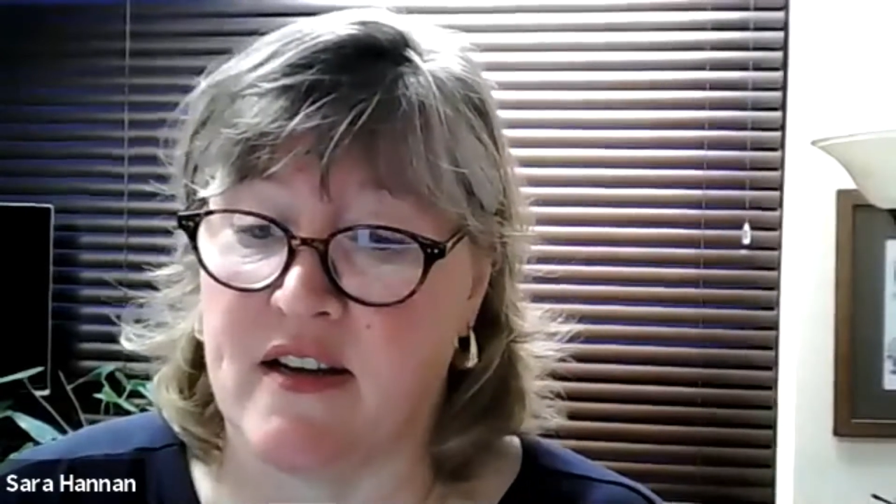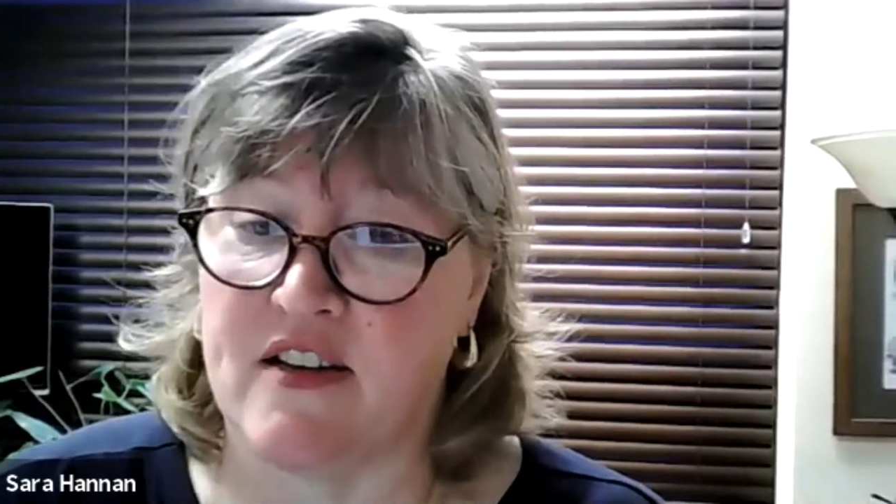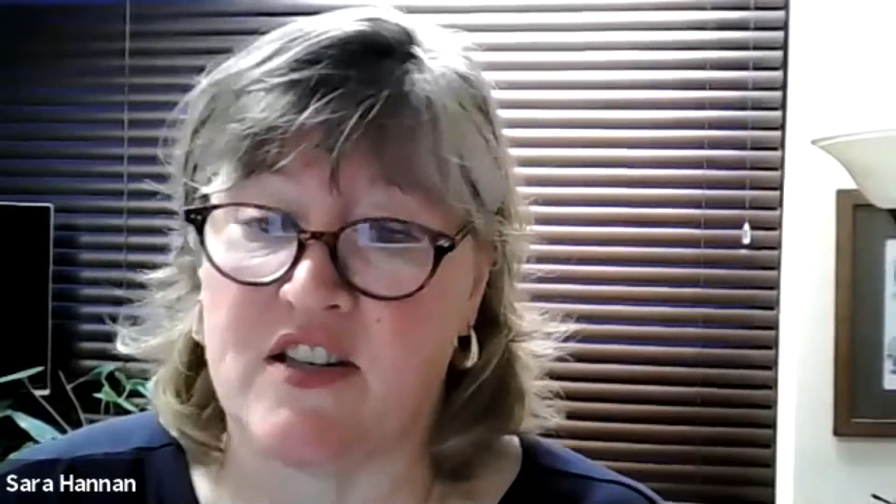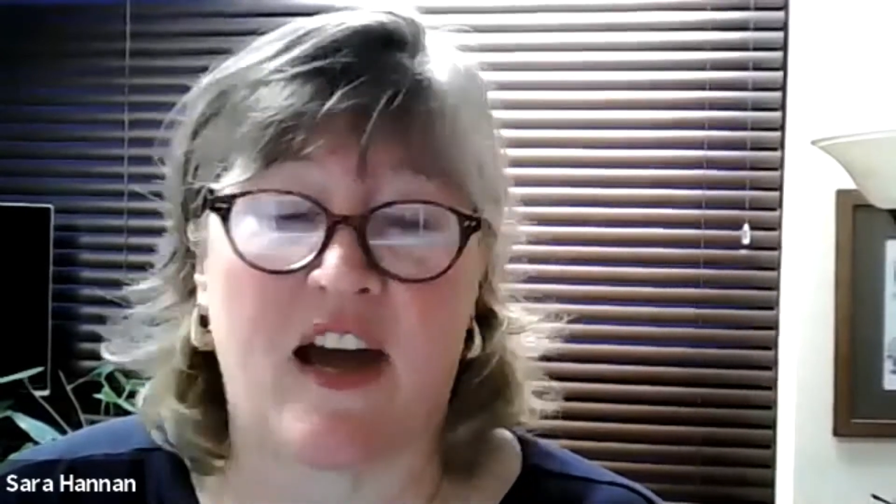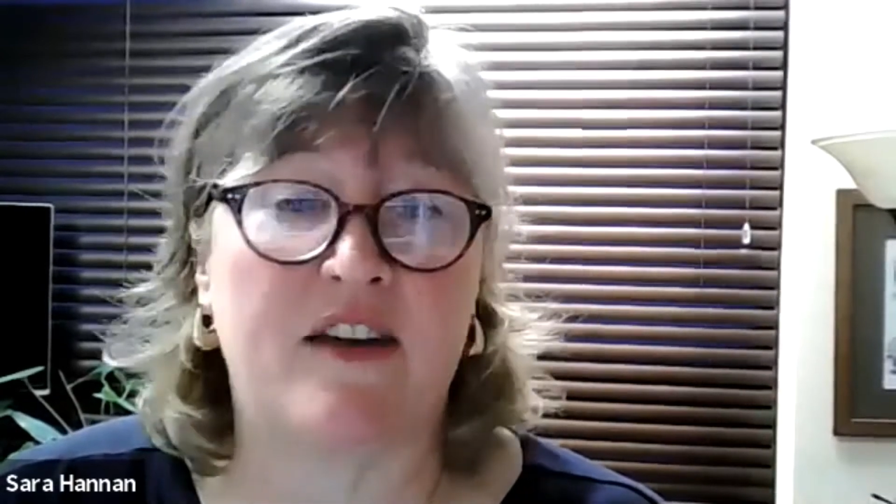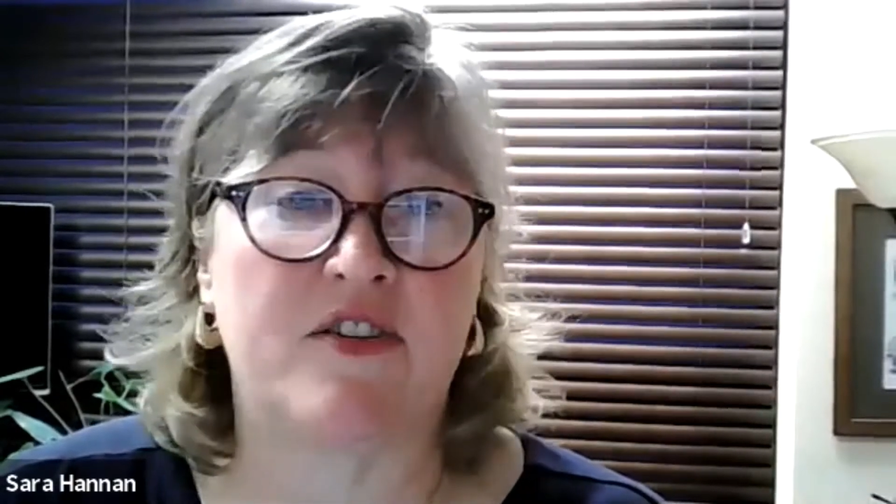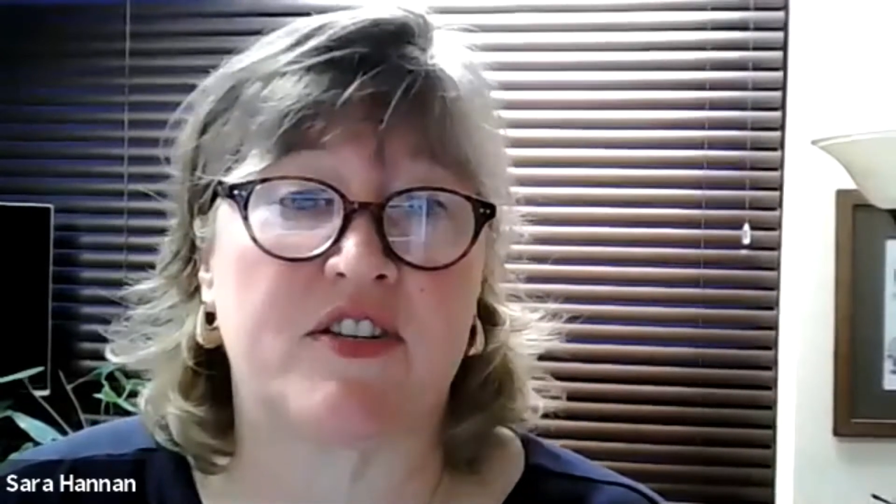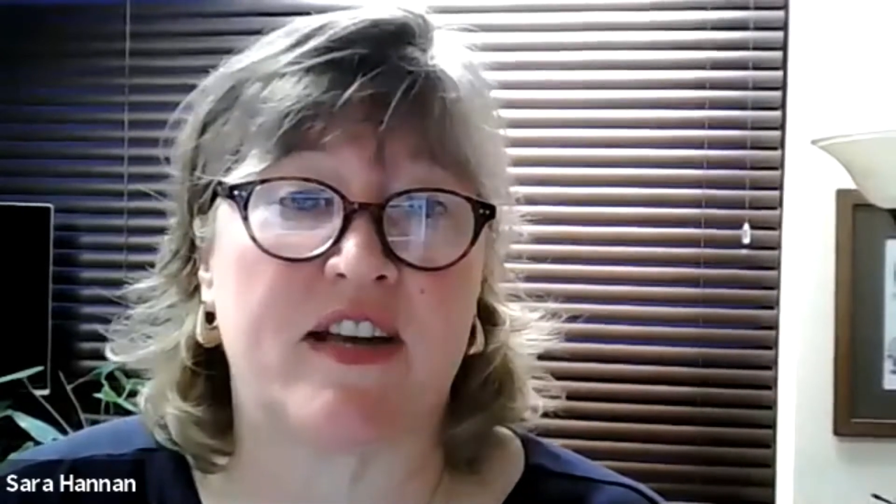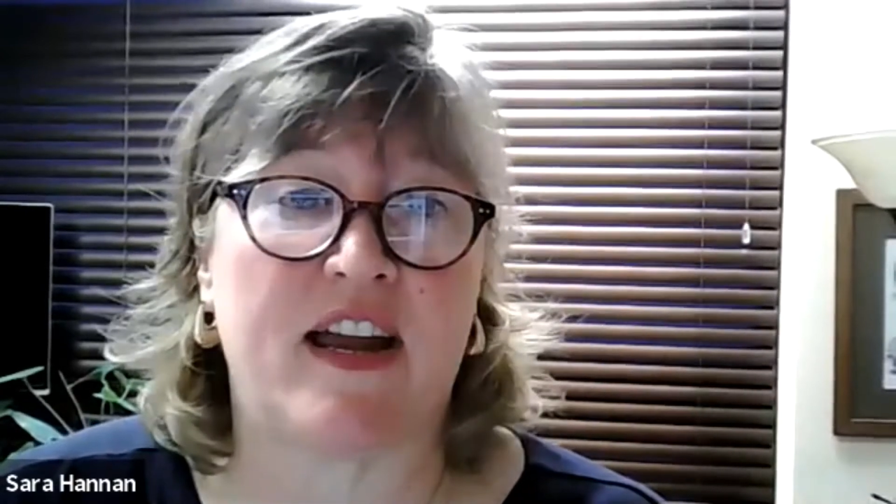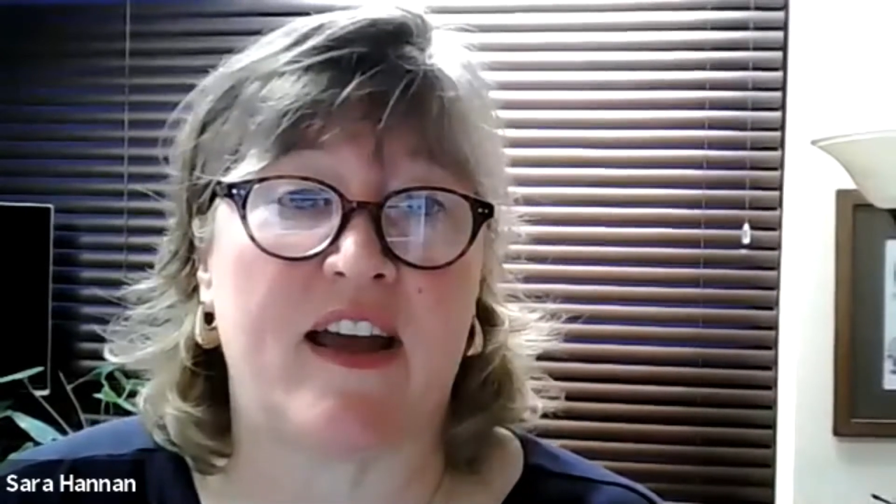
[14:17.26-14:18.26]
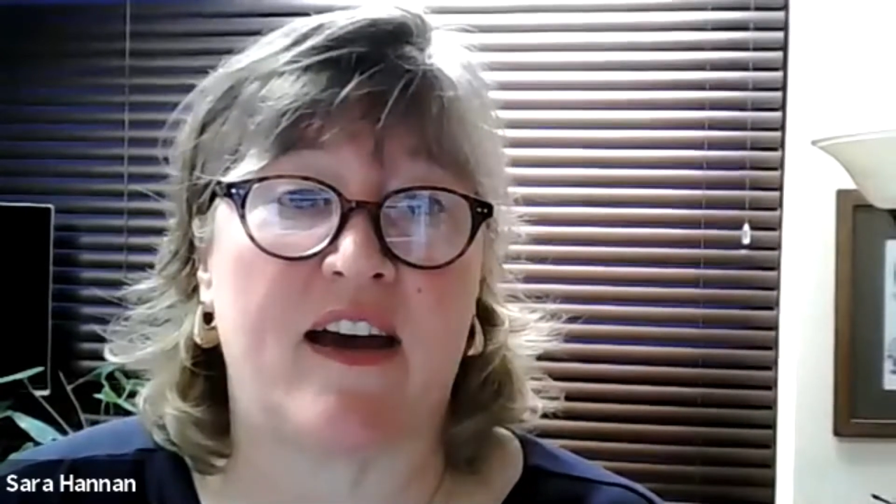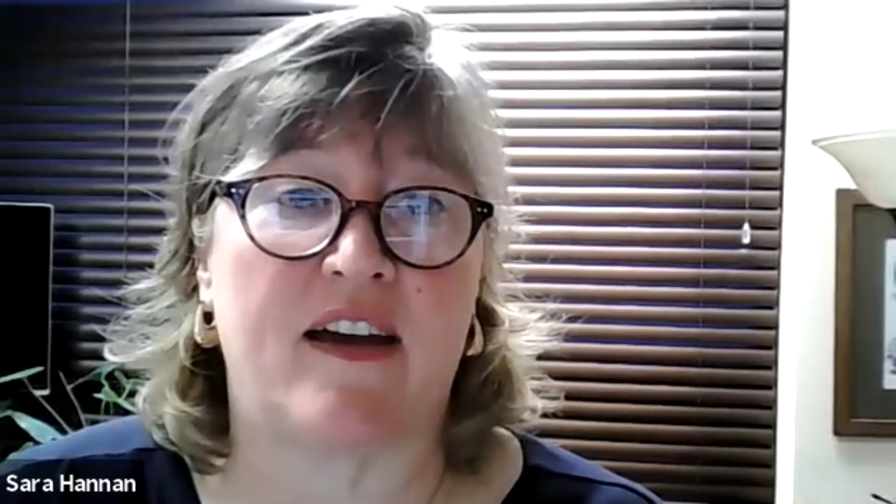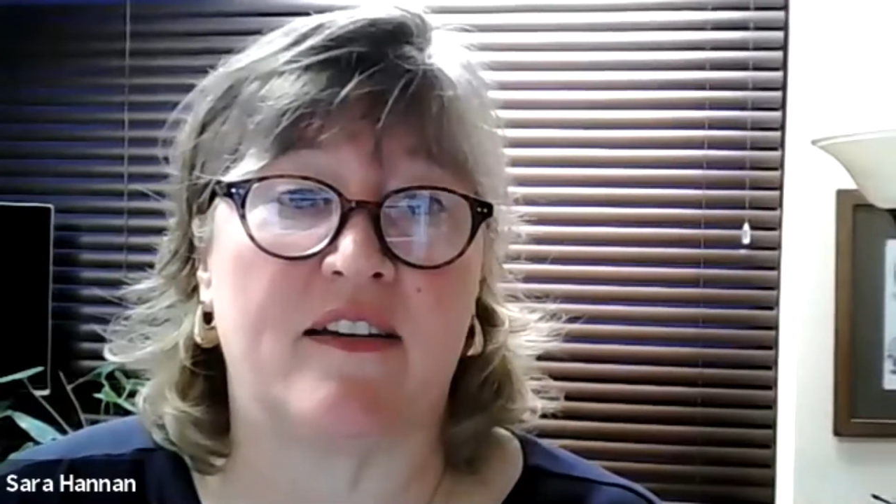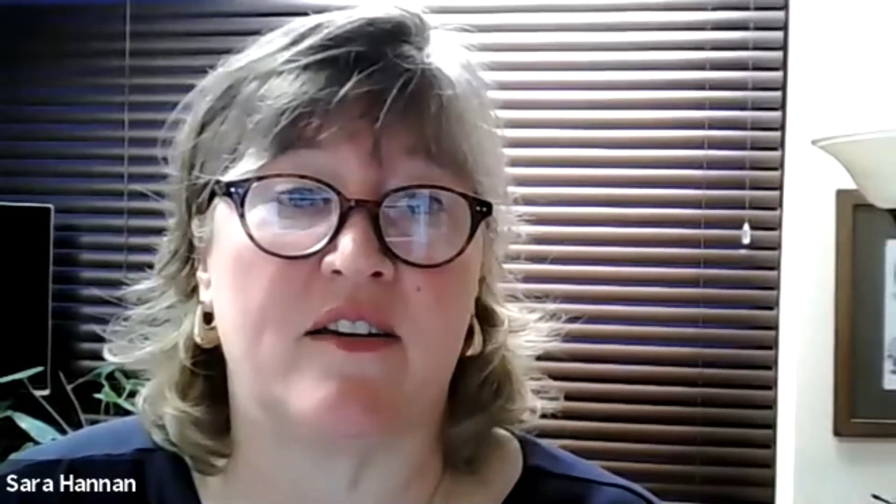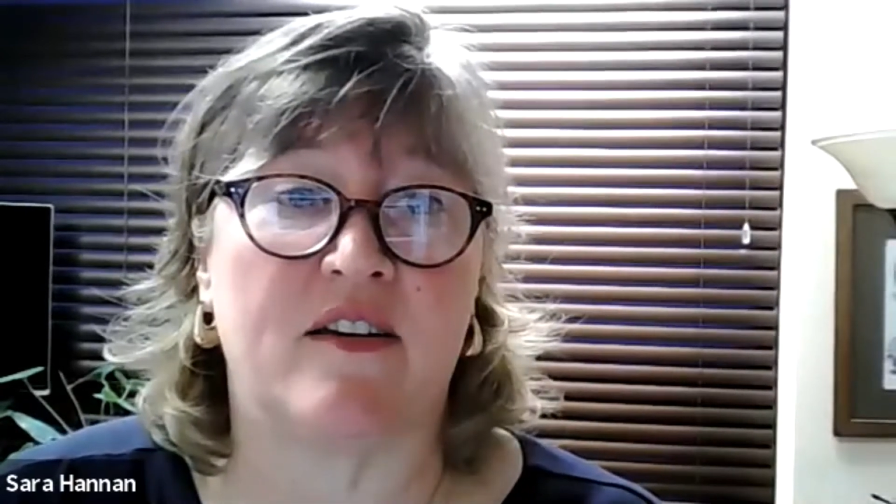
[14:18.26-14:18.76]
to
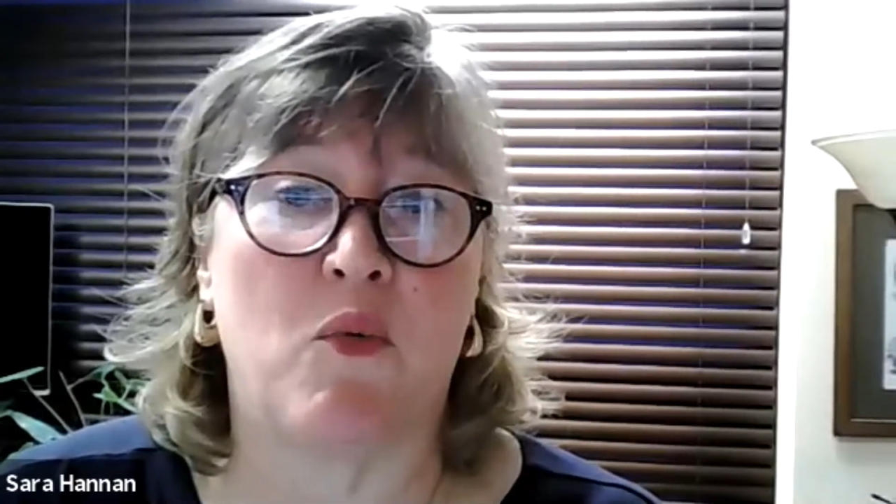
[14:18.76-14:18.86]
understand